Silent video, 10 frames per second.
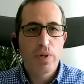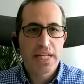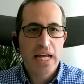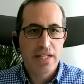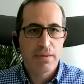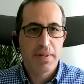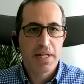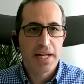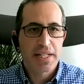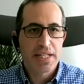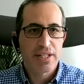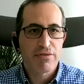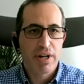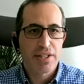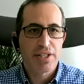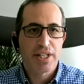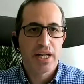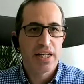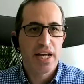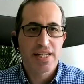has to be an exit strategy. And
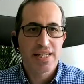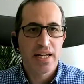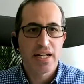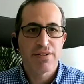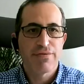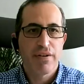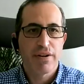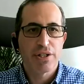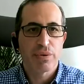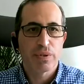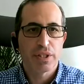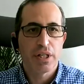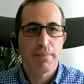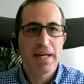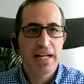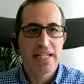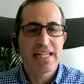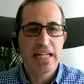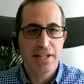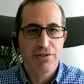yes, it is very short term. It is
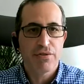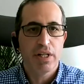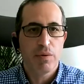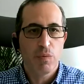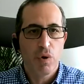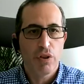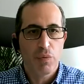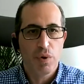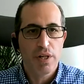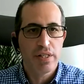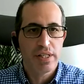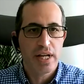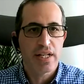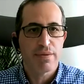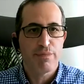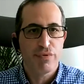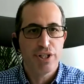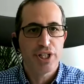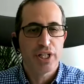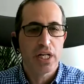literally what the word says,
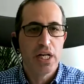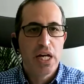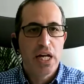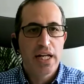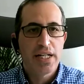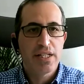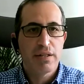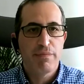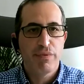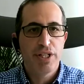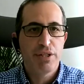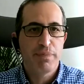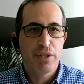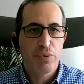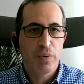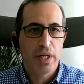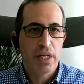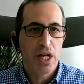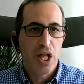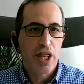bridging. It is to bridge between
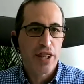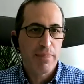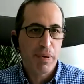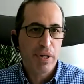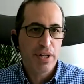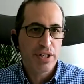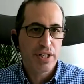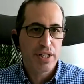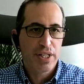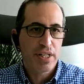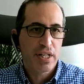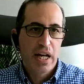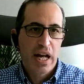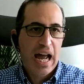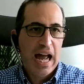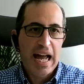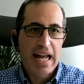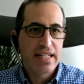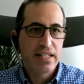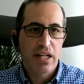the purchase
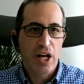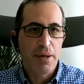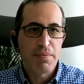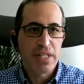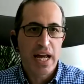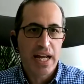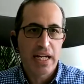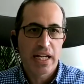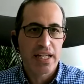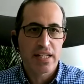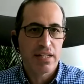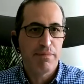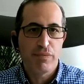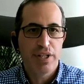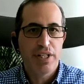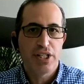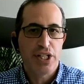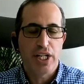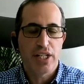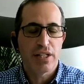and obtaining. It's to bridge,
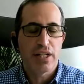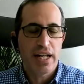to